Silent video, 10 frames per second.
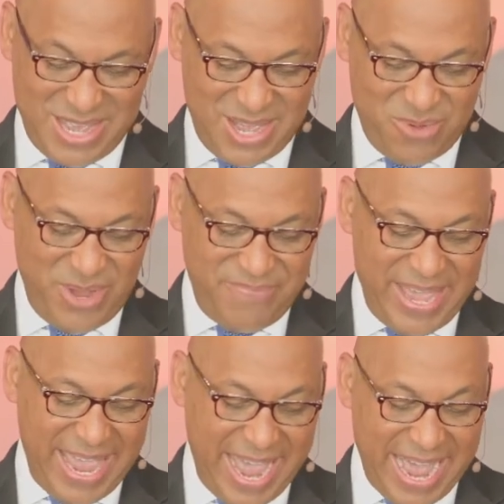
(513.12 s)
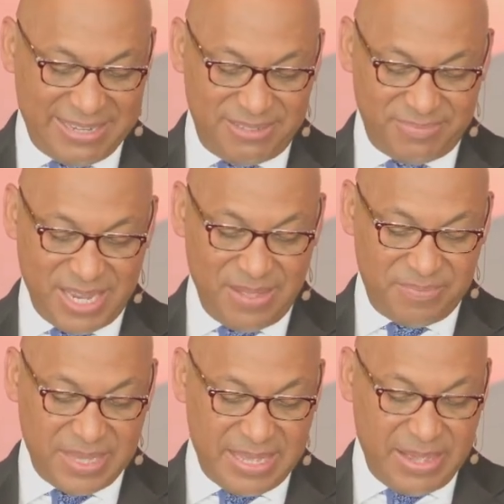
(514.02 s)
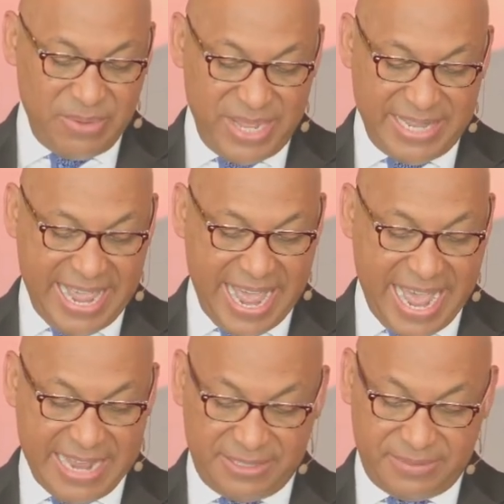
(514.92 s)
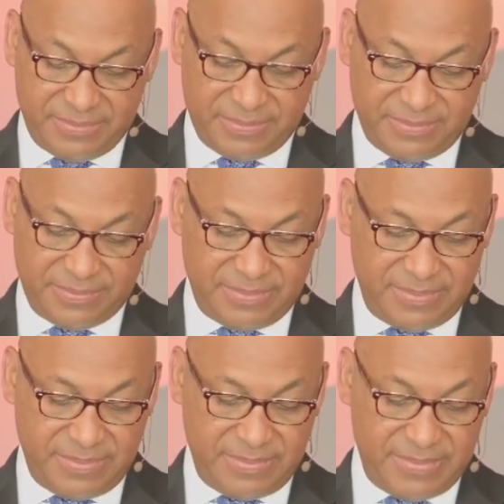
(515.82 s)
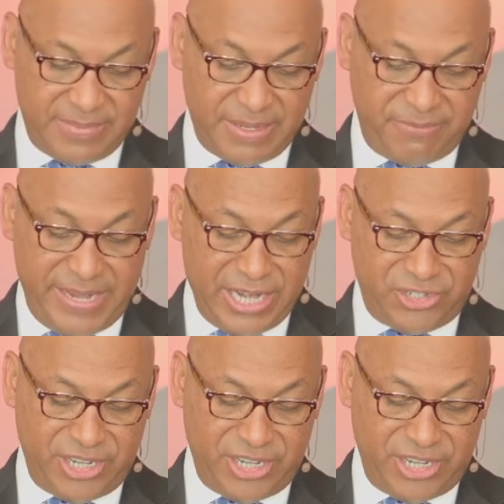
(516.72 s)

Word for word: When they had, when they had finished the